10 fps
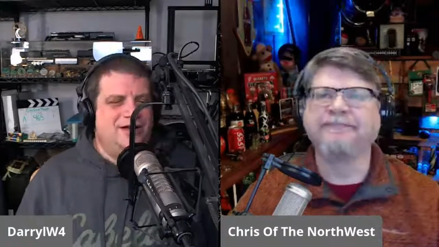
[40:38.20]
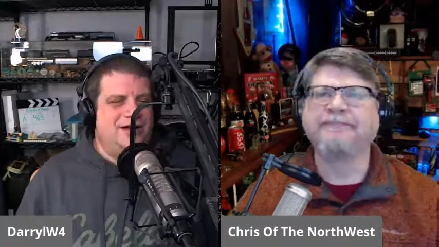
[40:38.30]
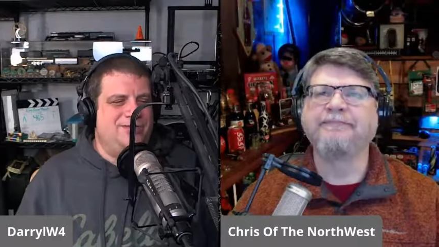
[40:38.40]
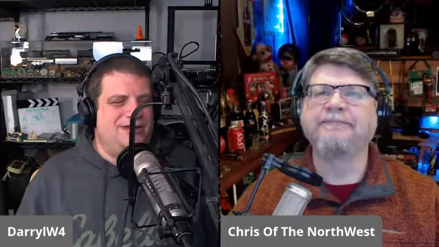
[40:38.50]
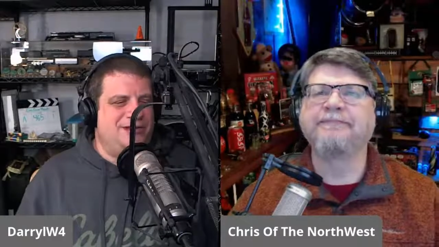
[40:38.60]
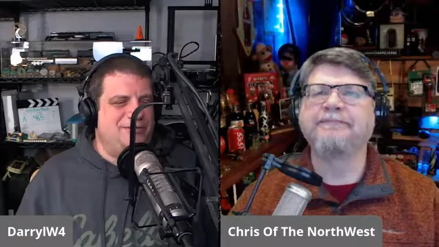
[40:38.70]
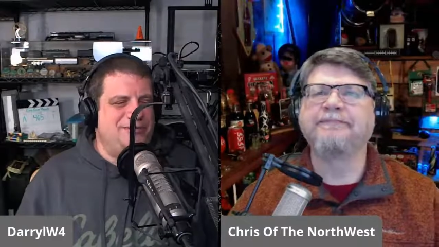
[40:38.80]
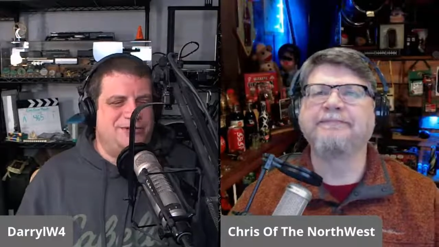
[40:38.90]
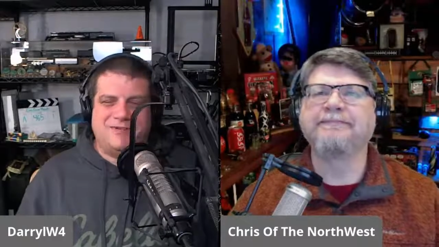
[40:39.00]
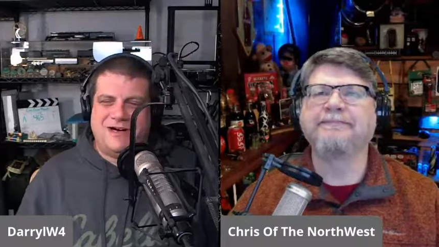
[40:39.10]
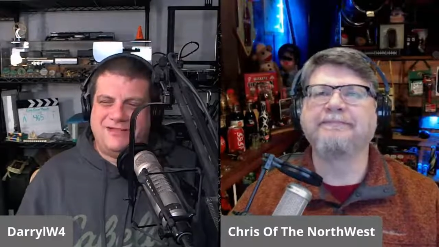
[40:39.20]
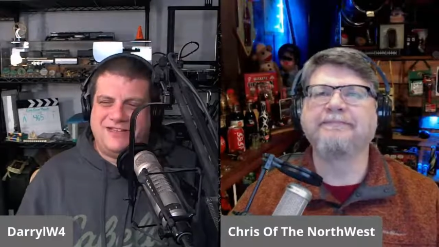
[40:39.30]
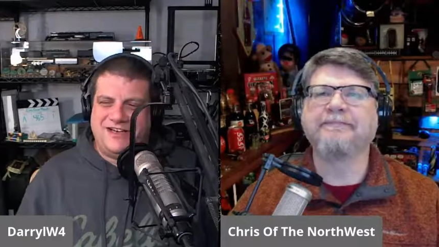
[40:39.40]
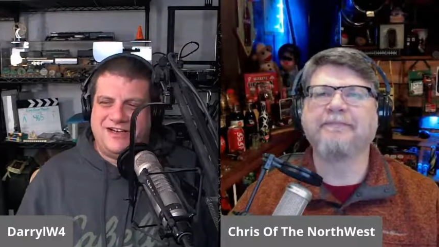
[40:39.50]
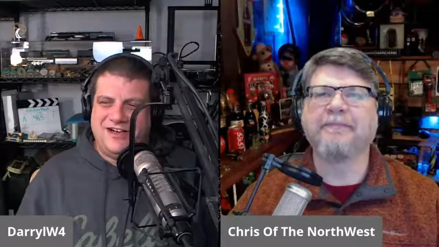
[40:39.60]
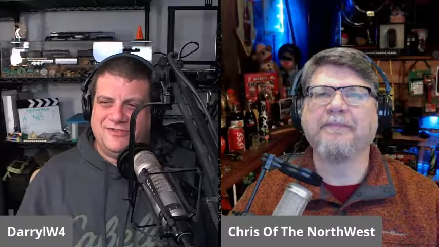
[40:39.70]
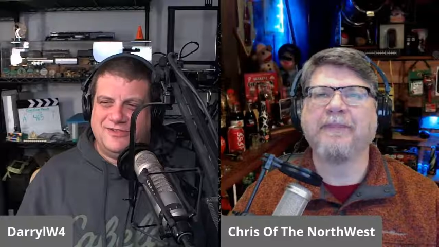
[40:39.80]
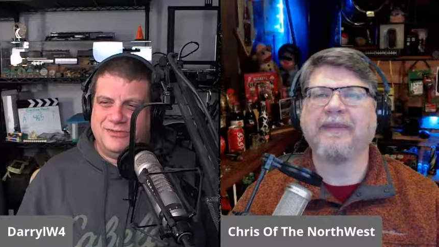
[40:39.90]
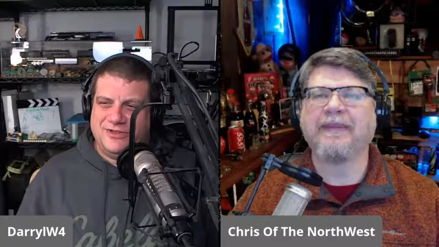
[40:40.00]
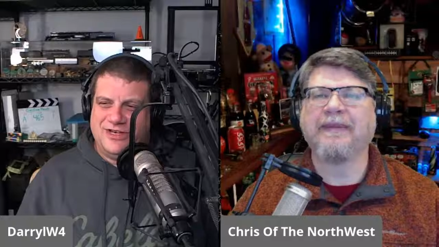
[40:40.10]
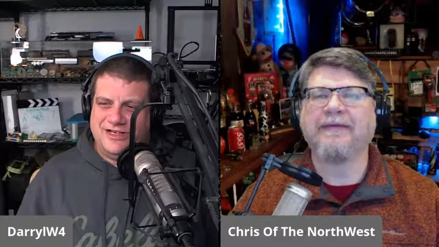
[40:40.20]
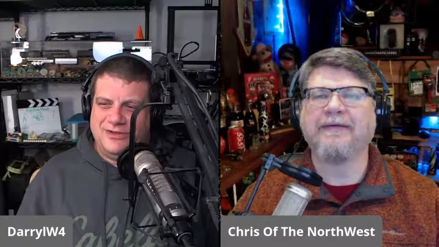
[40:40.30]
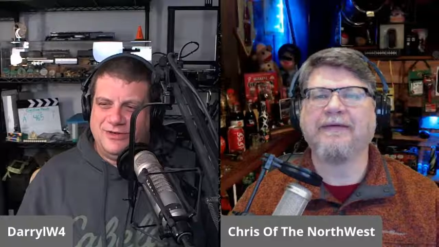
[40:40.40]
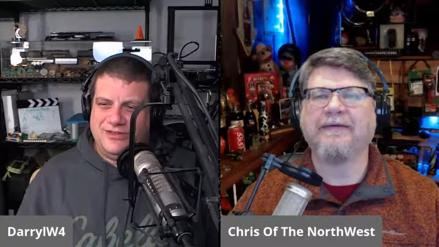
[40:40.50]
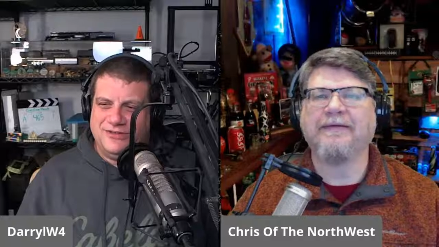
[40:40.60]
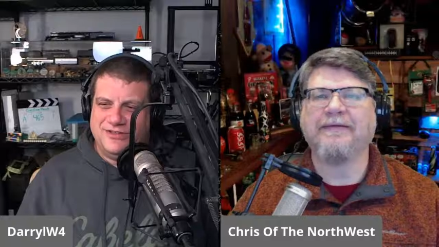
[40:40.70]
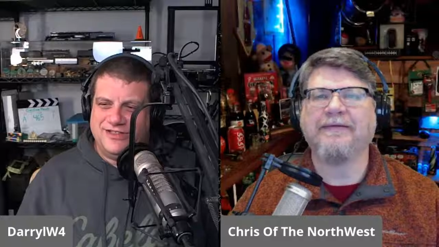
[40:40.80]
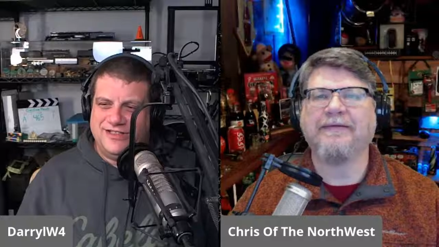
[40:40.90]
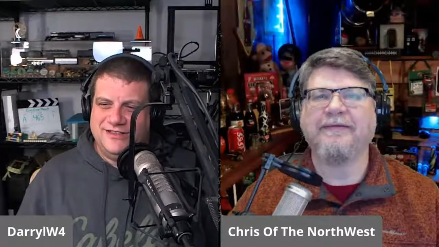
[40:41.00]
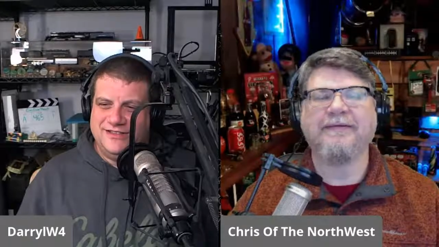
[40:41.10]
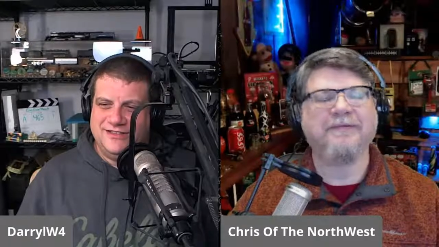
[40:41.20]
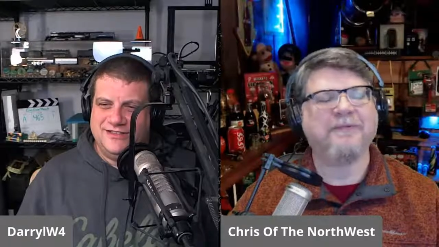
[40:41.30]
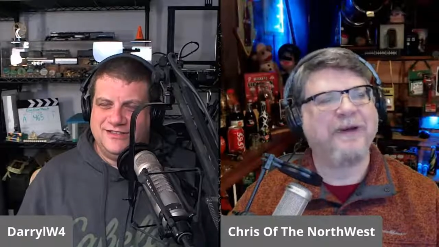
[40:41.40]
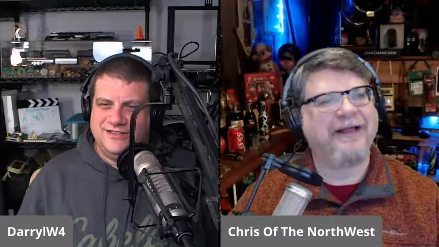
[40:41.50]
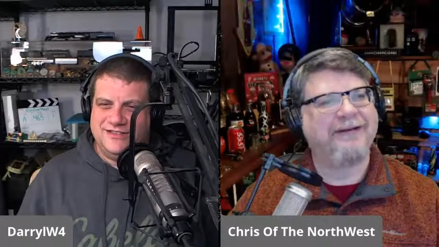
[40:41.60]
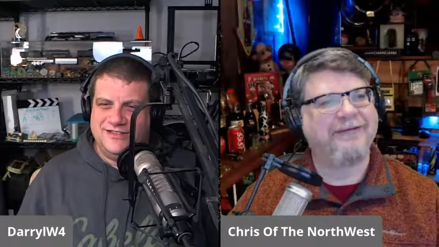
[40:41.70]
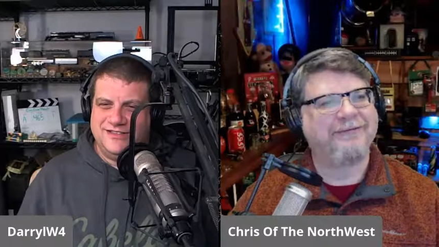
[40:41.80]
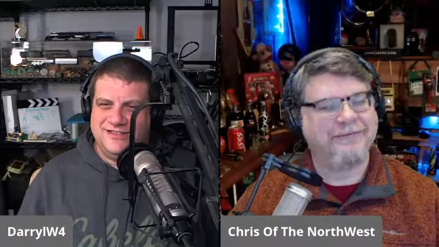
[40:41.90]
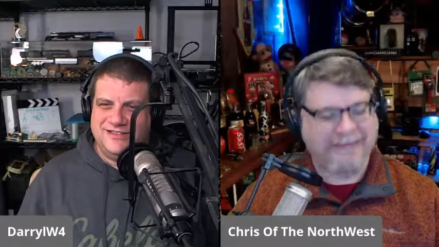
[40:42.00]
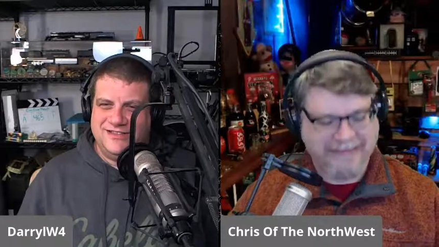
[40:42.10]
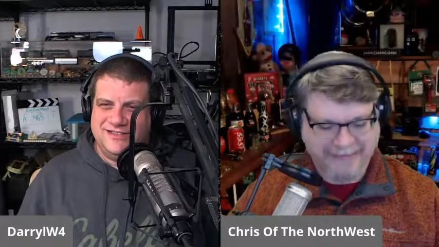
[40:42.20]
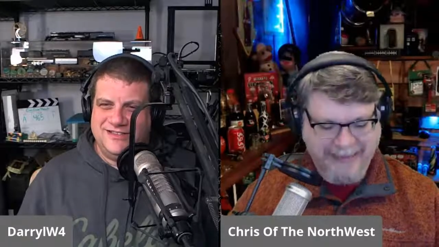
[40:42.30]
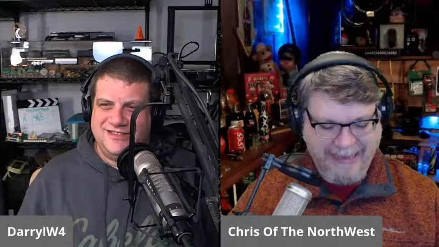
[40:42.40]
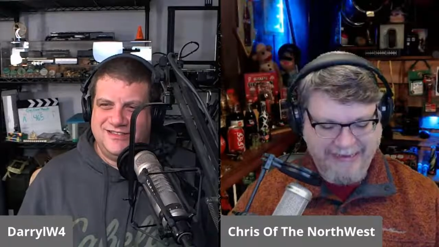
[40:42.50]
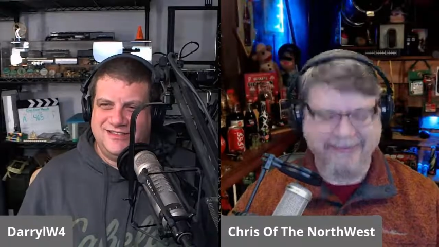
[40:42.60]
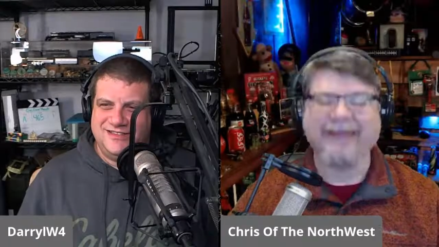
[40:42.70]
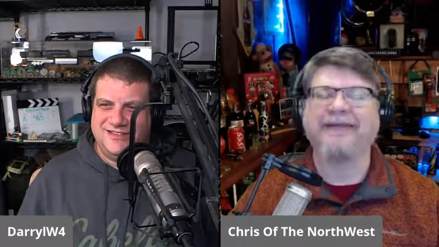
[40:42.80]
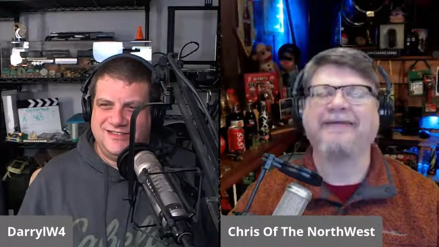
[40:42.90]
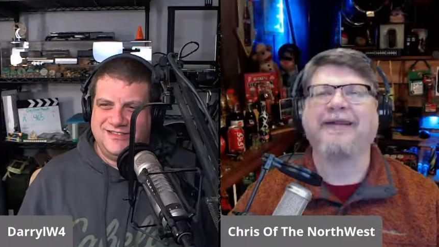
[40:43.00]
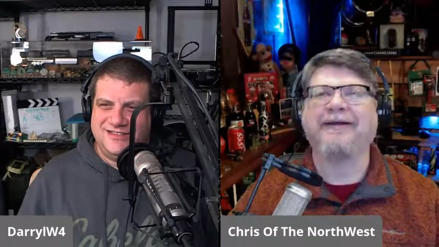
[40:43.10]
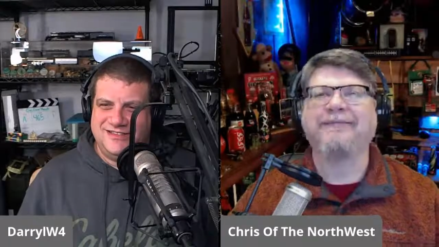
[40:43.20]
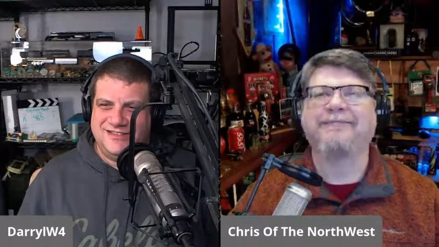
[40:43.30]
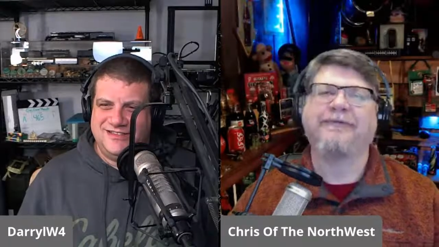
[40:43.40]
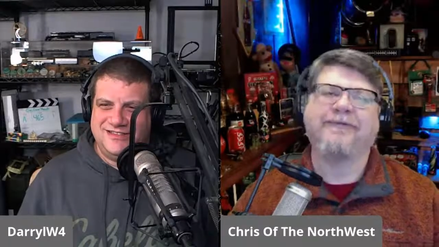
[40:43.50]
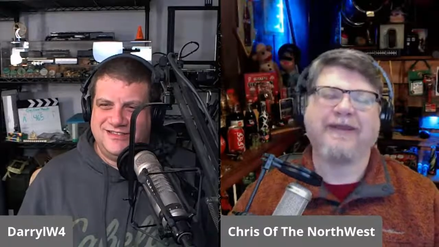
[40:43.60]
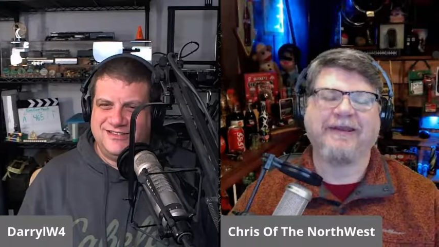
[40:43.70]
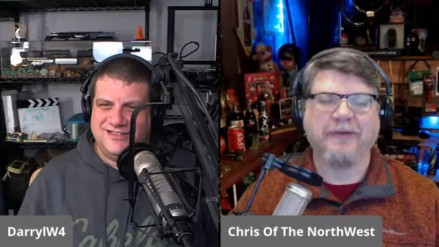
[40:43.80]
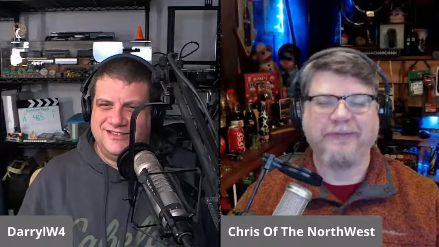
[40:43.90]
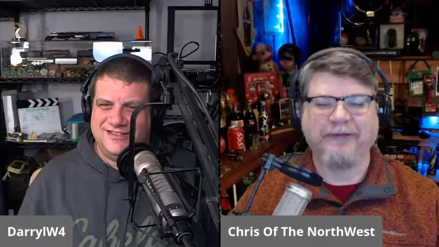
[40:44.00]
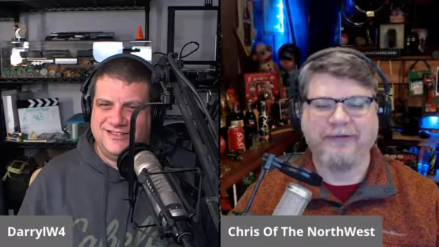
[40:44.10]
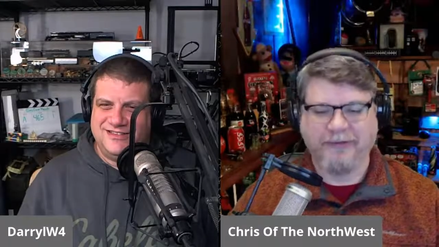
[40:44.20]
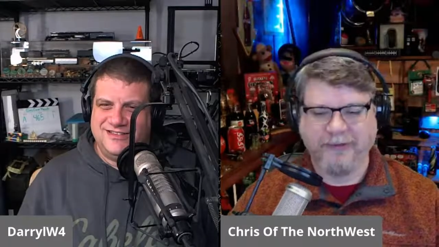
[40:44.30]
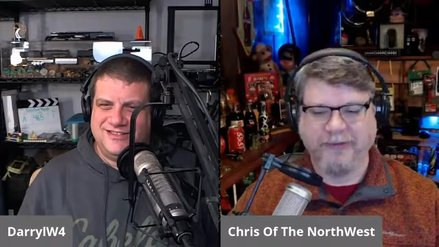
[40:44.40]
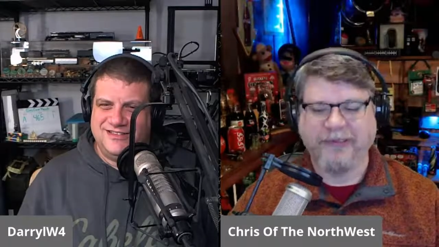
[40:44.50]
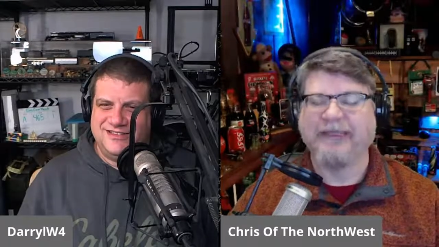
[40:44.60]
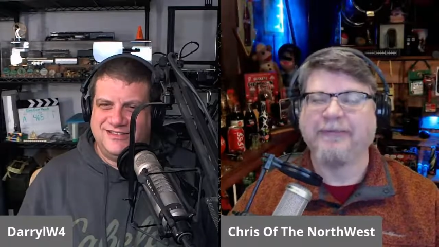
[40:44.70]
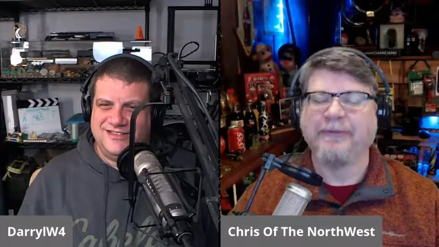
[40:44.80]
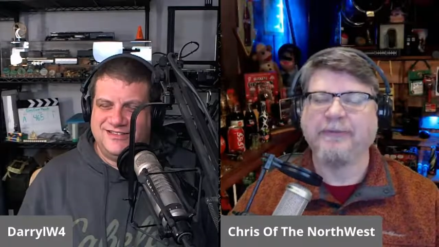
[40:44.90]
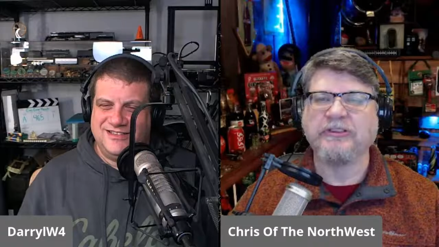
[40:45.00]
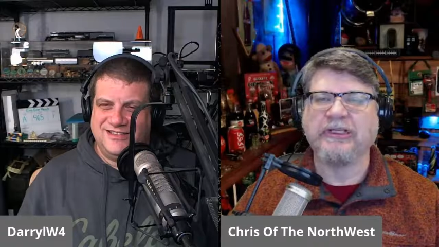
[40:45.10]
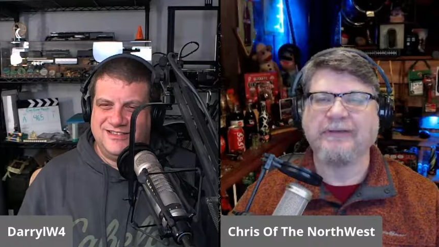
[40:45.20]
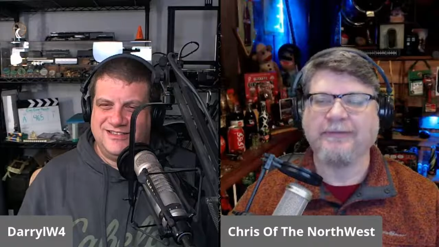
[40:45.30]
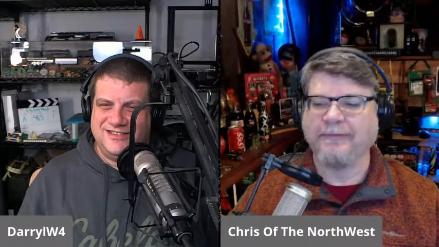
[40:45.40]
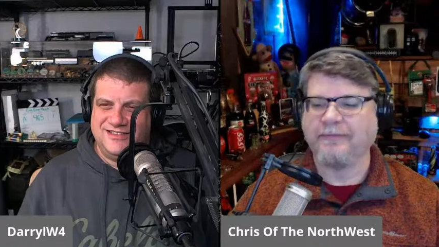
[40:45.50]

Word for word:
Speaker 1: I'm thinking we should probably take off because we're getting way too silly.
Speaker 2: Well, eh, that and, you know, we've got to go build our own Enigma machine